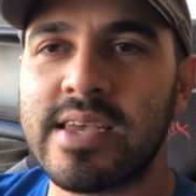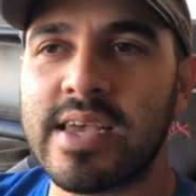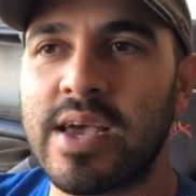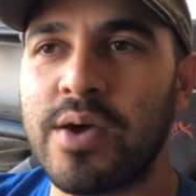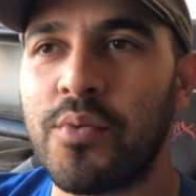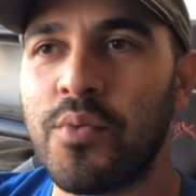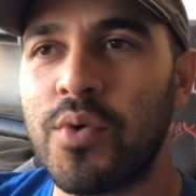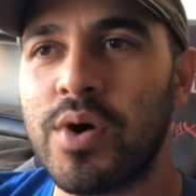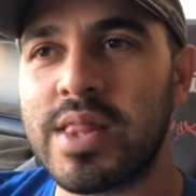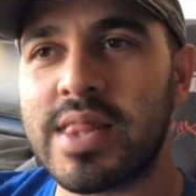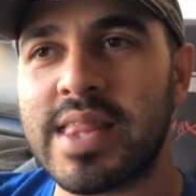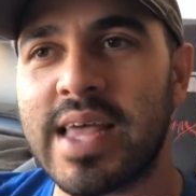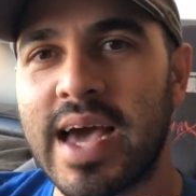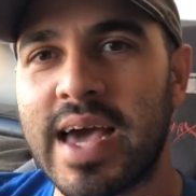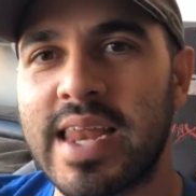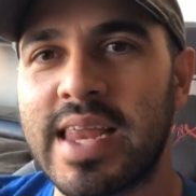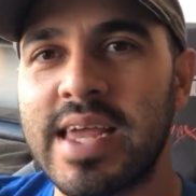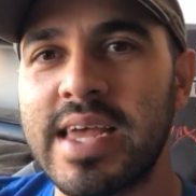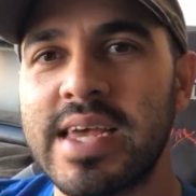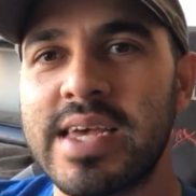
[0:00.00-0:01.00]
And what
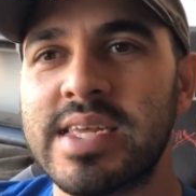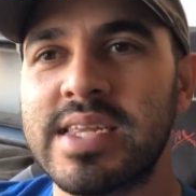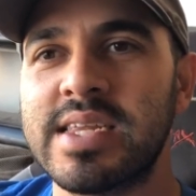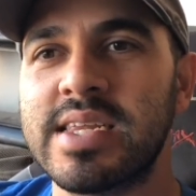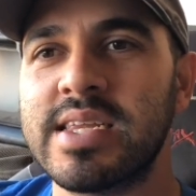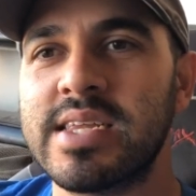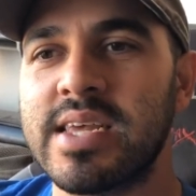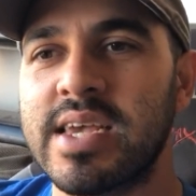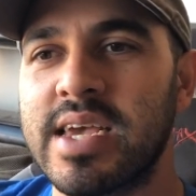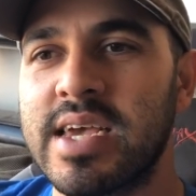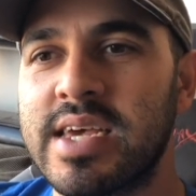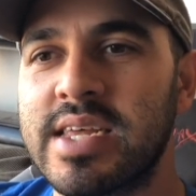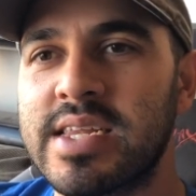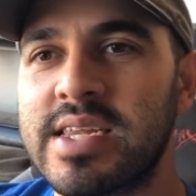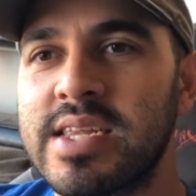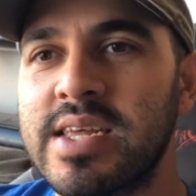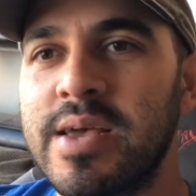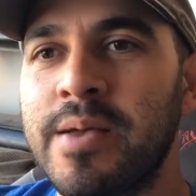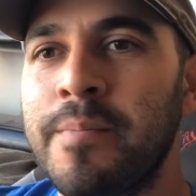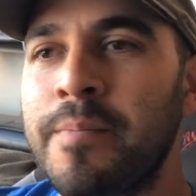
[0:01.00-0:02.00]
that is
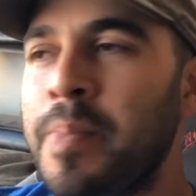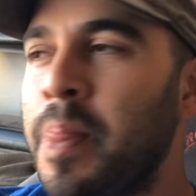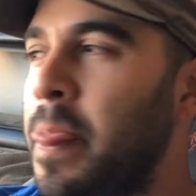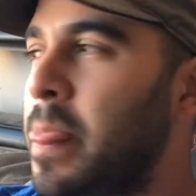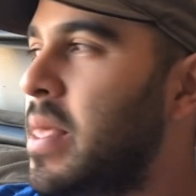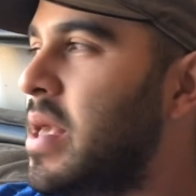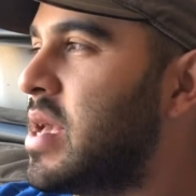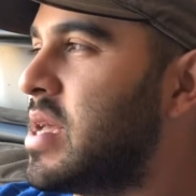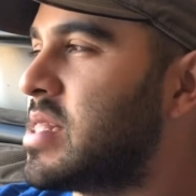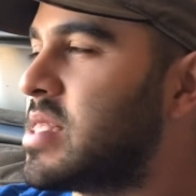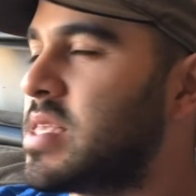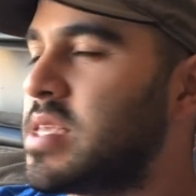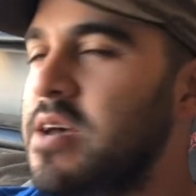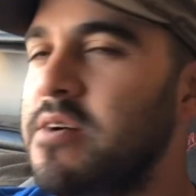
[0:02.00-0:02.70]
it's